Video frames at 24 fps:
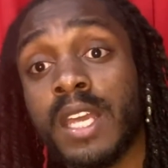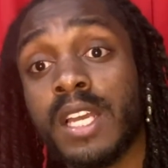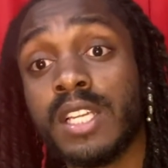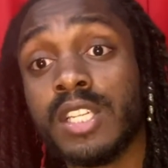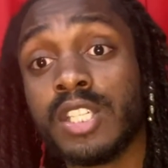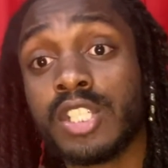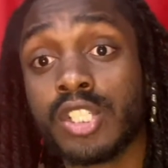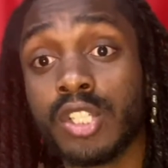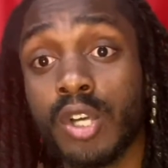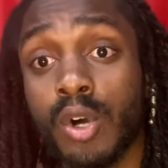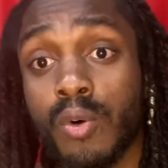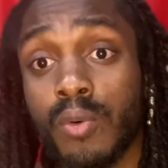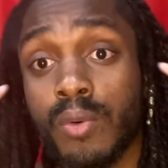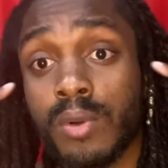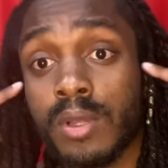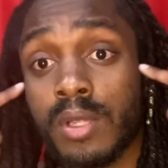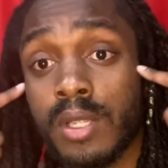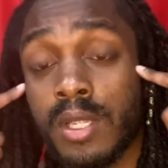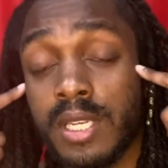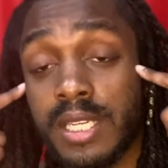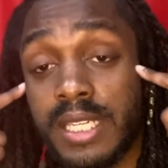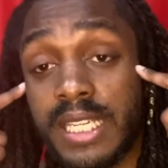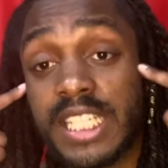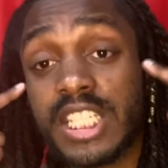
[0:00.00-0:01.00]
So
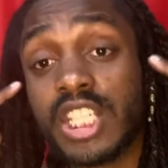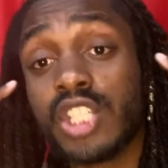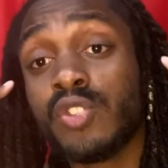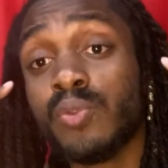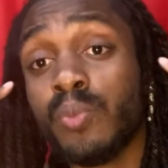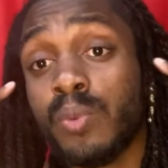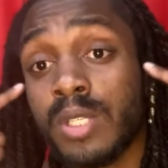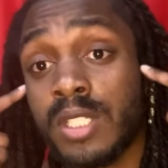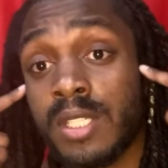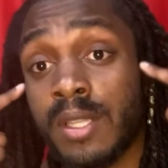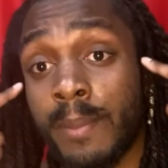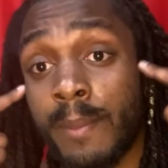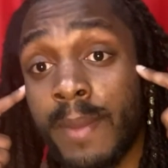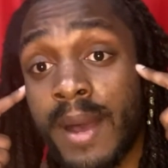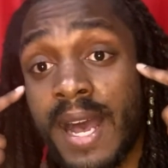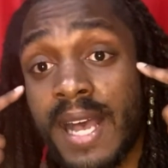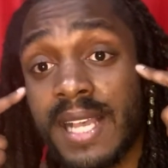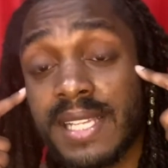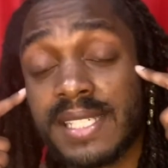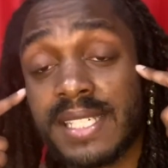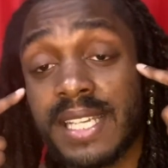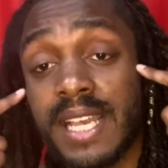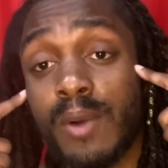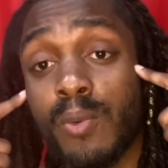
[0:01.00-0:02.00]
this is what the
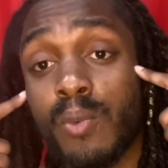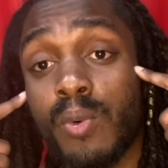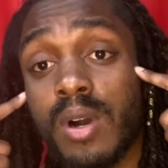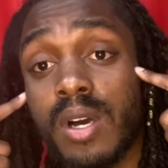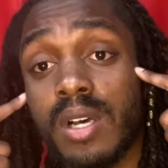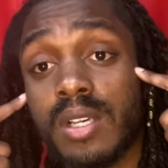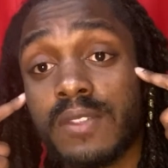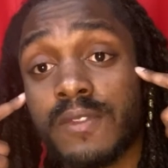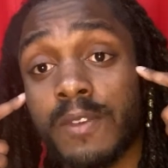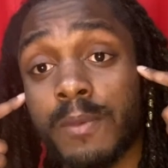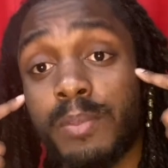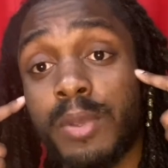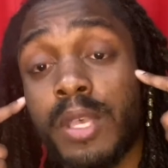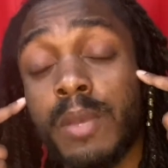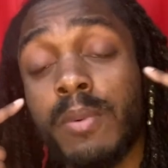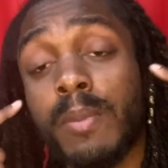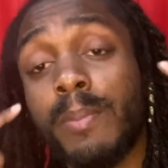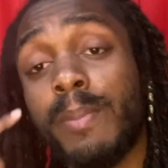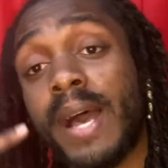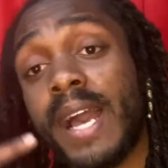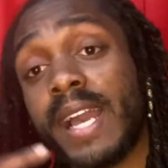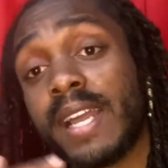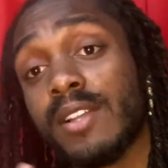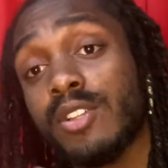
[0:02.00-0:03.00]
mindset was for people
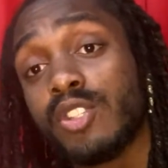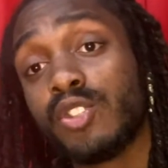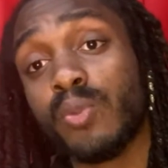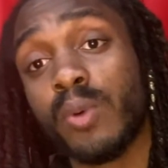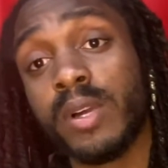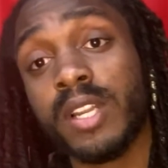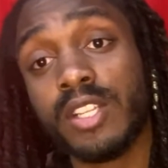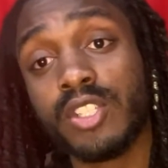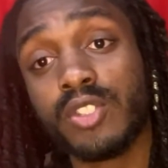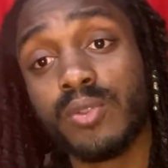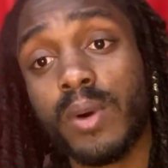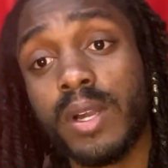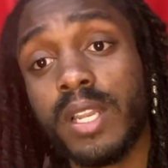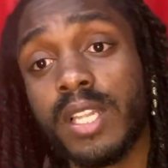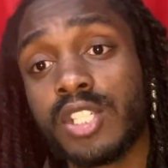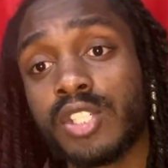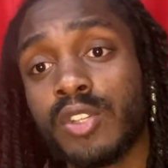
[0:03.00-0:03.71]
back in 2020.